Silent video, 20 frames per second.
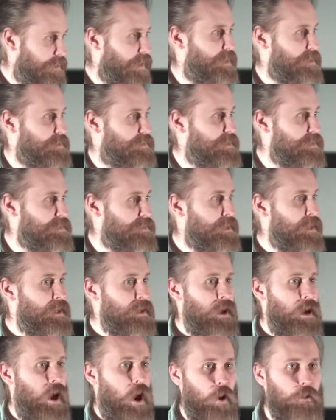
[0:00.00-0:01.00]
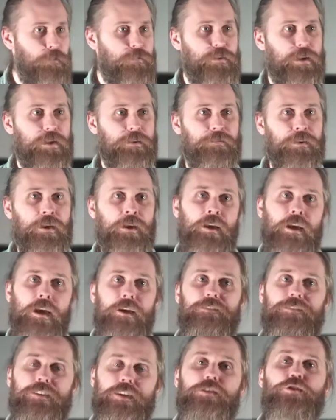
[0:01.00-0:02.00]
does. This, hopefully,
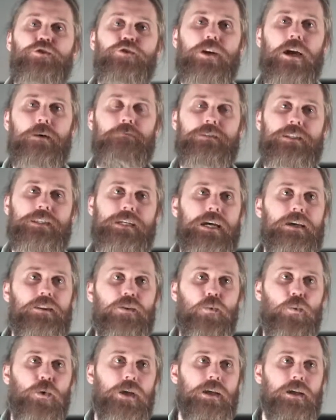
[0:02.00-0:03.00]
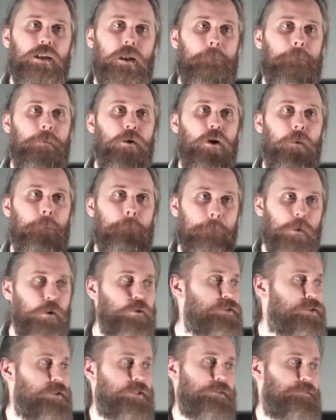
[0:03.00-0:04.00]
if this all comes together, we're going to put
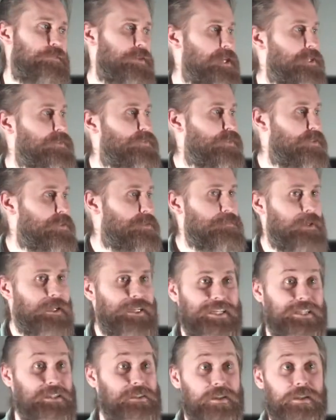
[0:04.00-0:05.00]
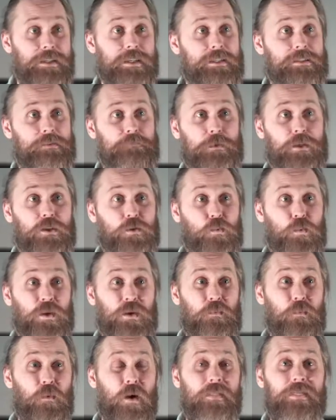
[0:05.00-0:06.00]
most of the first fruits money into this, because we
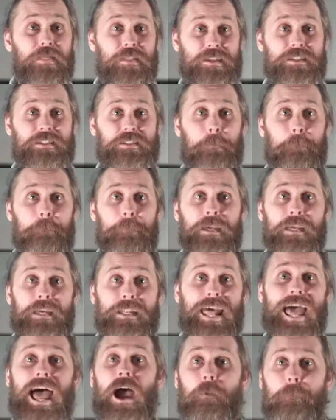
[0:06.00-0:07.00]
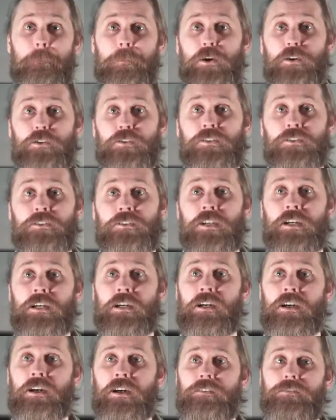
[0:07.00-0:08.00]
want this to be an outpost
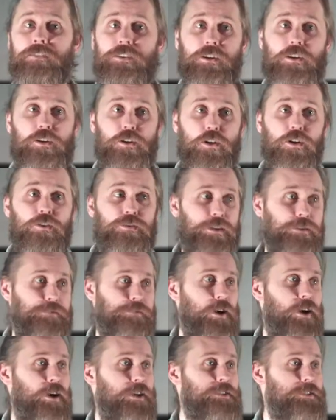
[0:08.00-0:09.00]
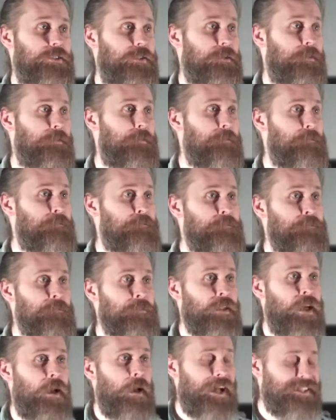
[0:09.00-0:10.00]
for the glory of God.
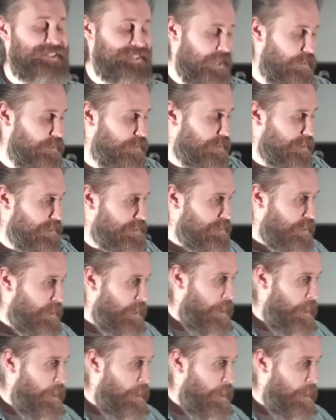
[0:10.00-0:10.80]
I tell you this,